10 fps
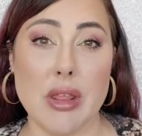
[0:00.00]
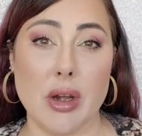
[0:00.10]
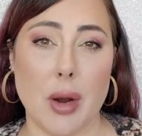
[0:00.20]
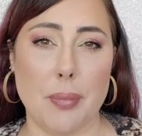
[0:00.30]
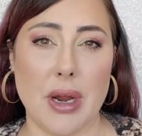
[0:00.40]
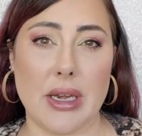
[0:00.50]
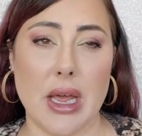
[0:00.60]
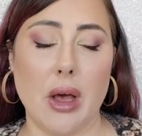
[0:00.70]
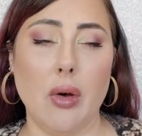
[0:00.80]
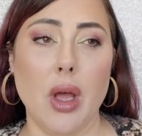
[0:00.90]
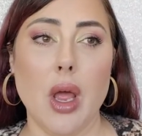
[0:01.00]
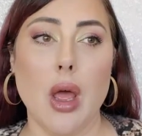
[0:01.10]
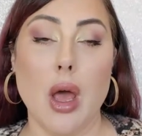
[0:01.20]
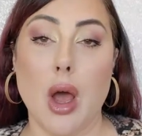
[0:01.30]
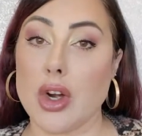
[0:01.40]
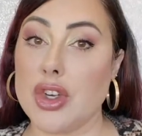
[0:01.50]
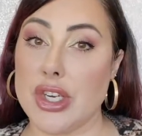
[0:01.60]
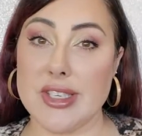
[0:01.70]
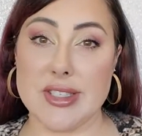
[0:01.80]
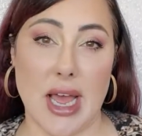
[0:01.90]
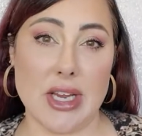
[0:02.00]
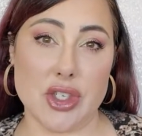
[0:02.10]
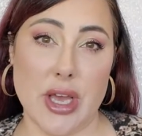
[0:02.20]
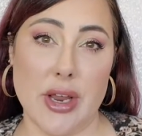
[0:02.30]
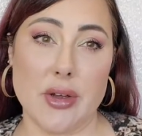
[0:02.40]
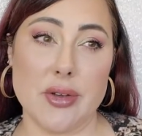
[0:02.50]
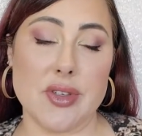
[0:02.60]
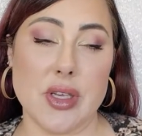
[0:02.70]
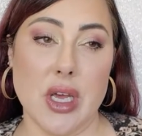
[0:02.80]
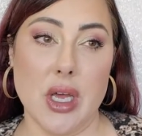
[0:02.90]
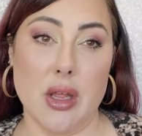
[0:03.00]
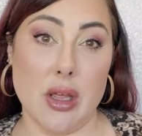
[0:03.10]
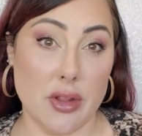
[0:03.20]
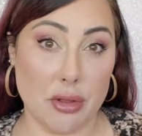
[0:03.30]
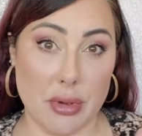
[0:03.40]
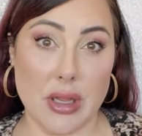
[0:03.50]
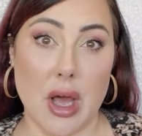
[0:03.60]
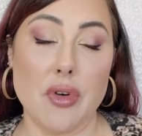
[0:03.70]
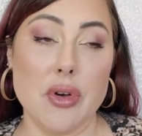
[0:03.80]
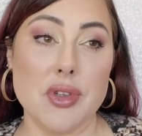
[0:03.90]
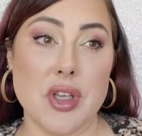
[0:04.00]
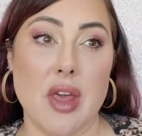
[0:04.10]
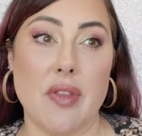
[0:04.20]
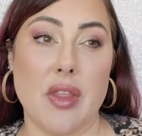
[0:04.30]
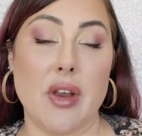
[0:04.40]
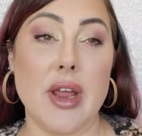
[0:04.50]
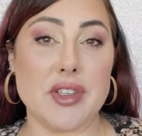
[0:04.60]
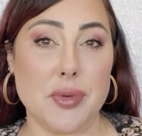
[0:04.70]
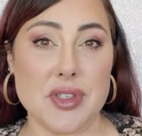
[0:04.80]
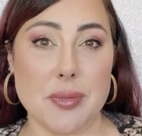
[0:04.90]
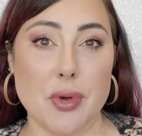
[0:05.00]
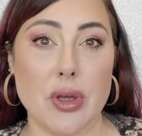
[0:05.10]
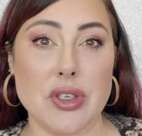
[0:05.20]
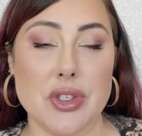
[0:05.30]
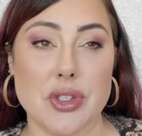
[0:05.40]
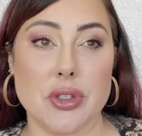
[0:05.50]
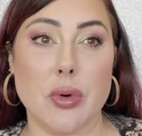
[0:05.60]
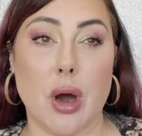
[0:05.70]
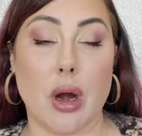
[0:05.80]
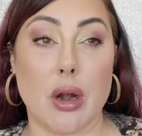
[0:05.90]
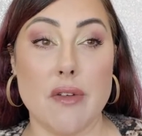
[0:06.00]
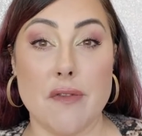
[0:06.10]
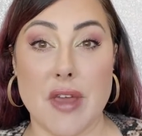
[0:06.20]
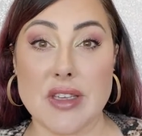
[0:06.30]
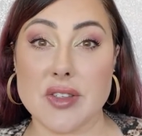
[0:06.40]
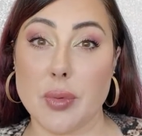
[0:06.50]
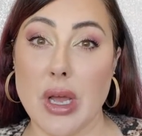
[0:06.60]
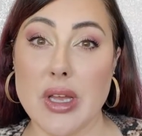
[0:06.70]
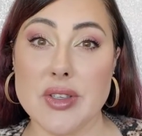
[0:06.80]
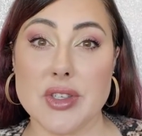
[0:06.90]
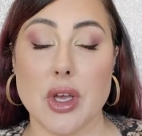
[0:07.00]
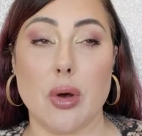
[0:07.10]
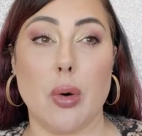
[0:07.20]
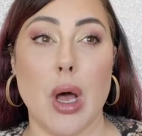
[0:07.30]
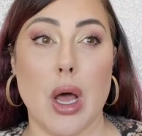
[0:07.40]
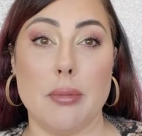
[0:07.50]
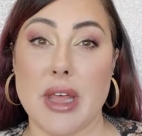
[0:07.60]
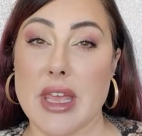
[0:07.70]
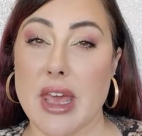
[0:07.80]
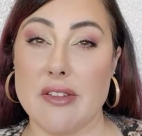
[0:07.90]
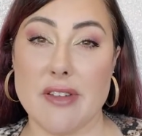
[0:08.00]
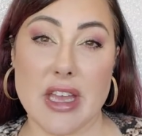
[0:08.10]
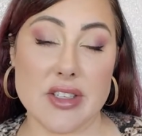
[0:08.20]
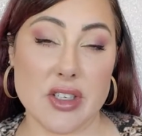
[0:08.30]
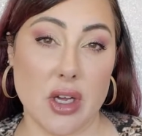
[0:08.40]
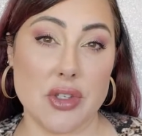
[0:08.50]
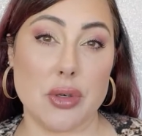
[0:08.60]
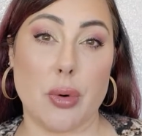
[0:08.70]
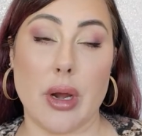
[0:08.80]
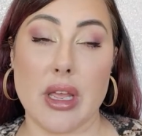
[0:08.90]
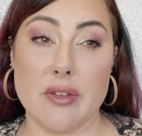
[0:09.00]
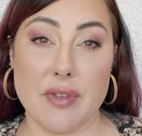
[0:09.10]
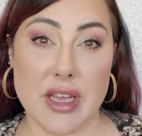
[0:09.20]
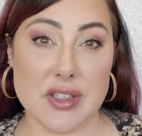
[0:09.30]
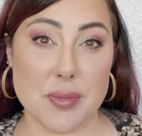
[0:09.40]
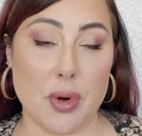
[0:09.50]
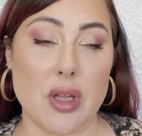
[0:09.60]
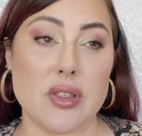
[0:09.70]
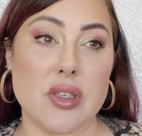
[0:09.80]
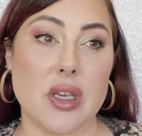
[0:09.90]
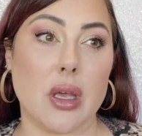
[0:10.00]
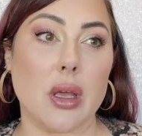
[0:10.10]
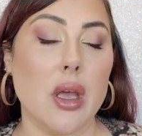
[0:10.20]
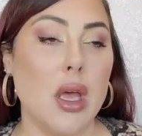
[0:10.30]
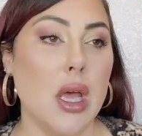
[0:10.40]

that are up right now are just eyeshadows in the 3 levels. And then the next ones I'm going to do are face ones. So like advanced contouring, advanced bronzing,